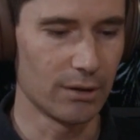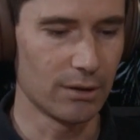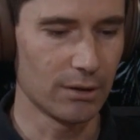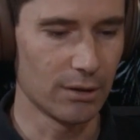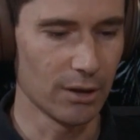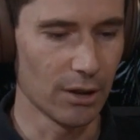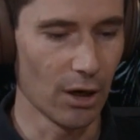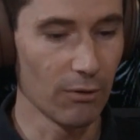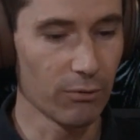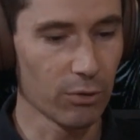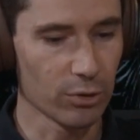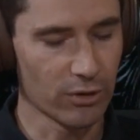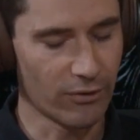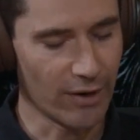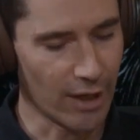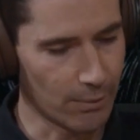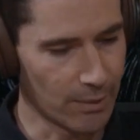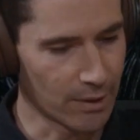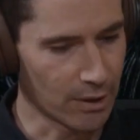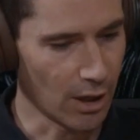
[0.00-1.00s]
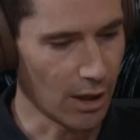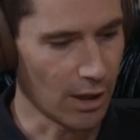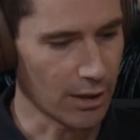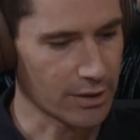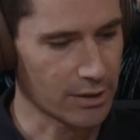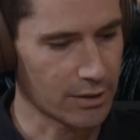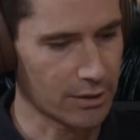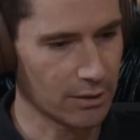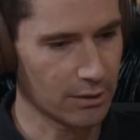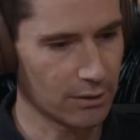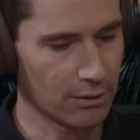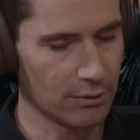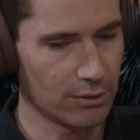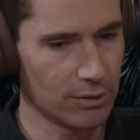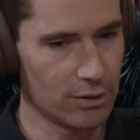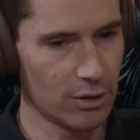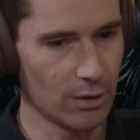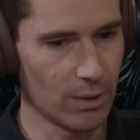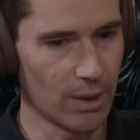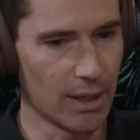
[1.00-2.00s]
the overall development cost
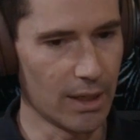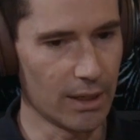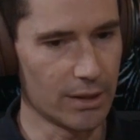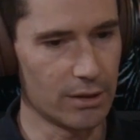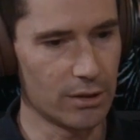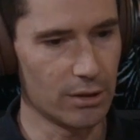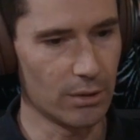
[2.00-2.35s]
to a